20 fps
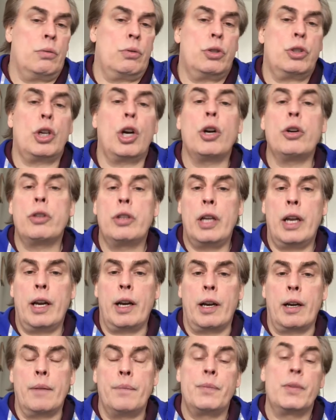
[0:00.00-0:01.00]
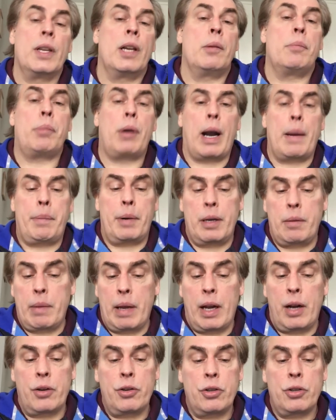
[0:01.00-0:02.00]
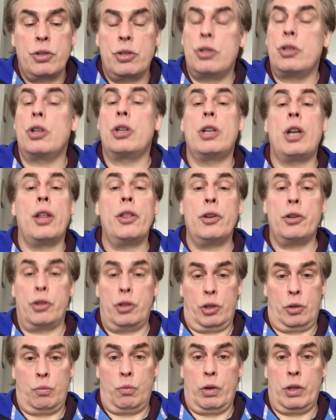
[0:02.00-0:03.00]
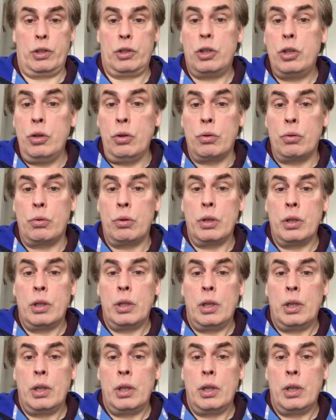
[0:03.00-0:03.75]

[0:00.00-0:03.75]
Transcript: start there. Property managers is another good one too.